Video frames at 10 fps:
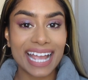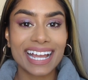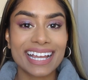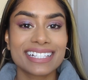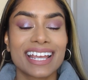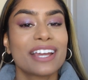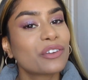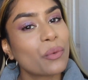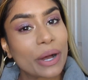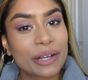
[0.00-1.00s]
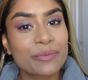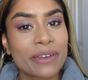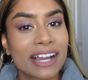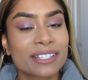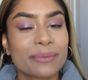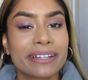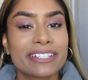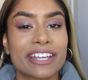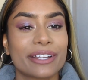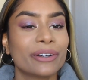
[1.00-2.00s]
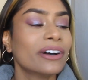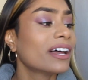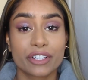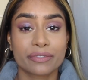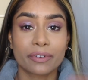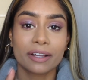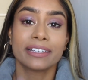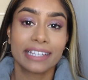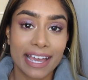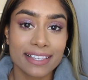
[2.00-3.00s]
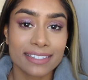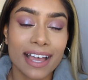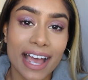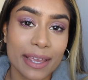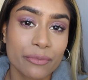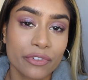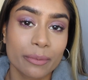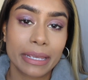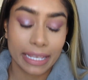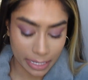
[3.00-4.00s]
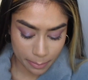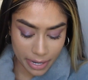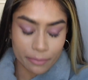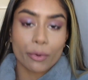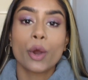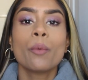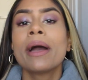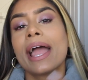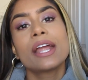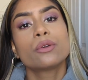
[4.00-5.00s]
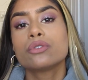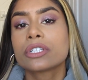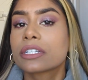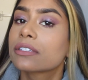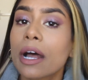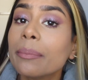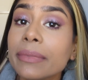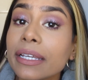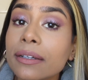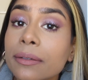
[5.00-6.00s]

Hi guys, and welcome back to my channel. First of all, yes, I am filming in my robe, and who's gonna stop me?